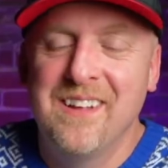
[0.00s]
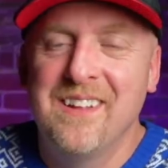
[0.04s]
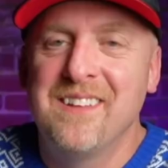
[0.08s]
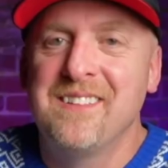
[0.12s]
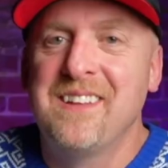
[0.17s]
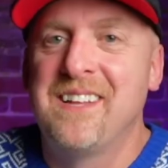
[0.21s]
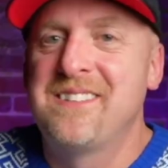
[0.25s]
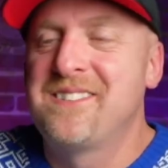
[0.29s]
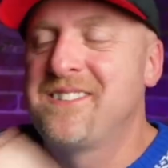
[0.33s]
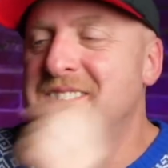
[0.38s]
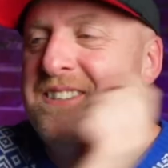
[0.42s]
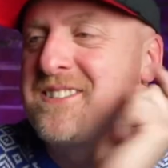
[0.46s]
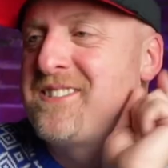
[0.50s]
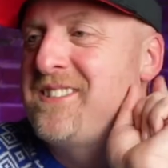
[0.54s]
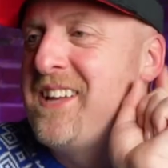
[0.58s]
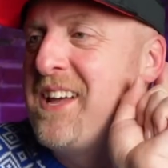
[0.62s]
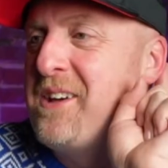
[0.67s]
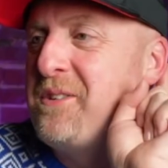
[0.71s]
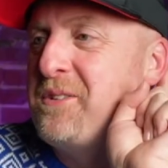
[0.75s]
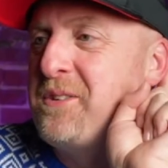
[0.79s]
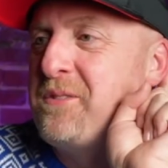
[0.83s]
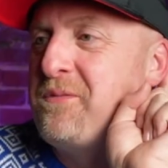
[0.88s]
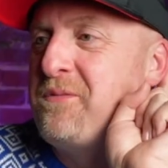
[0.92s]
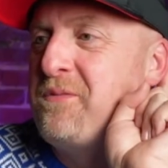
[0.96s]
That's the
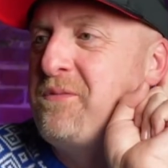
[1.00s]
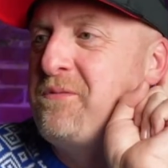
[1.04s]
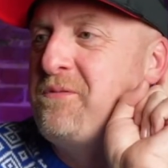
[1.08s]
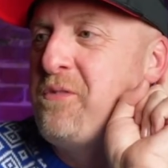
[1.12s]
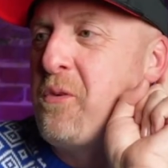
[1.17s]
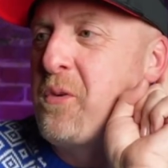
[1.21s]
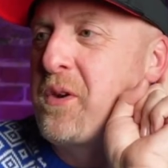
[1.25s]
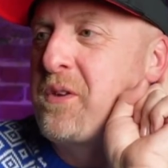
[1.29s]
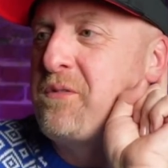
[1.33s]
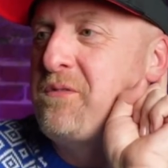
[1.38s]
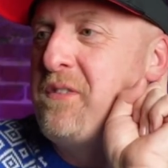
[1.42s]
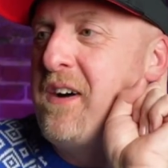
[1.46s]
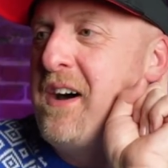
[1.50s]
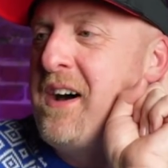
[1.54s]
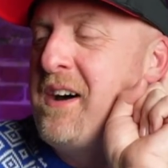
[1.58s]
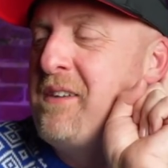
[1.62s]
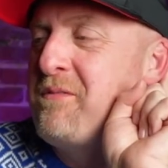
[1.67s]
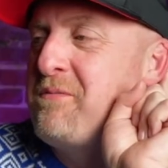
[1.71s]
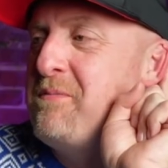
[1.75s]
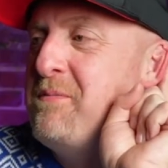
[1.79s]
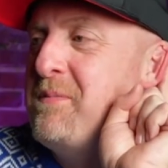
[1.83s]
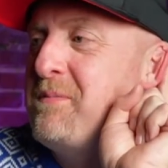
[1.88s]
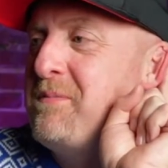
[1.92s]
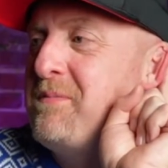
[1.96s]
sound of 45
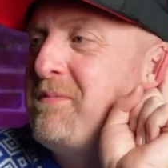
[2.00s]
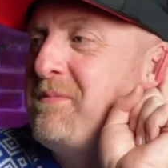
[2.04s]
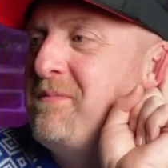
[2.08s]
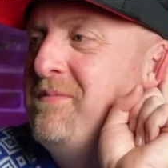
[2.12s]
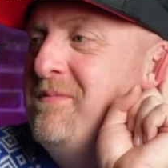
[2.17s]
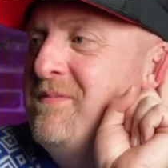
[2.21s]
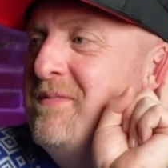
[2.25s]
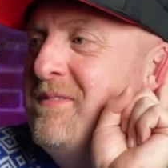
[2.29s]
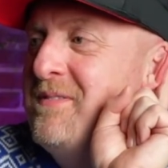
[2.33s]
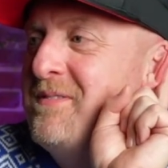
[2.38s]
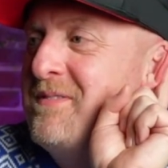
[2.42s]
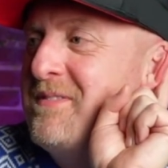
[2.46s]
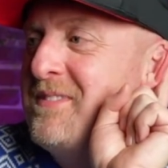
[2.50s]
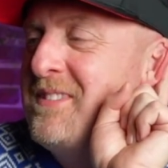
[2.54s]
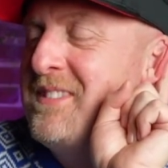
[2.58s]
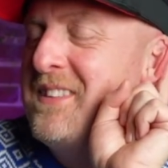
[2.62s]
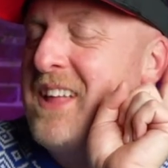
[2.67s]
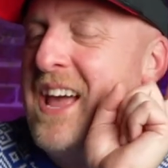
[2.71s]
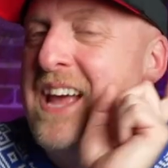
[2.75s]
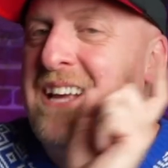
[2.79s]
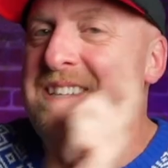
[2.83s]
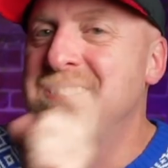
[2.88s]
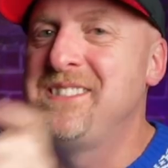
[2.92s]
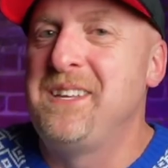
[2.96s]

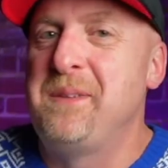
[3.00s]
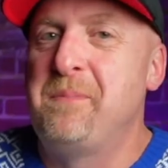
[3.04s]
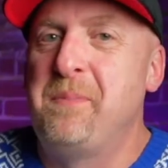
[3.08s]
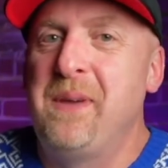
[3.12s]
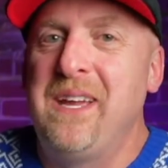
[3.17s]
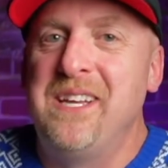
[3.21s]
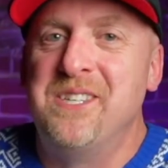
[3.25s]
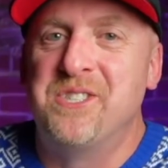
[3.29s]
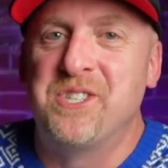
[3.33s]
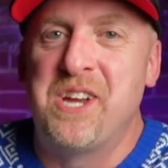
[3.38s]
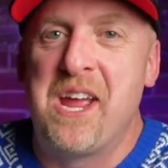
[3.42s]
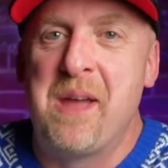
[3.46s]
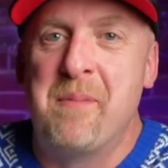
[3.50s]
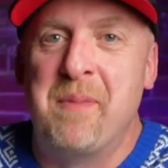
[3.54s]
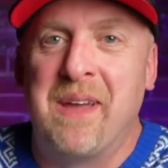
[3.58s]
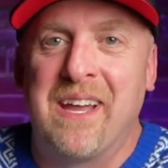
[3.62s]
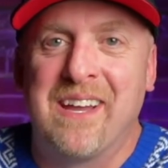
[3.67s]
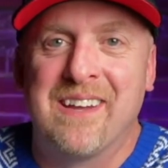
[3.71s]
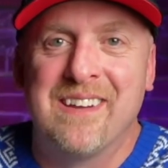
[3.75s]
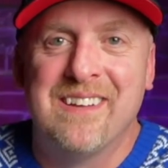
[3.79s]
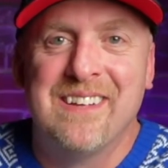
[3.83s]
ACP jamming.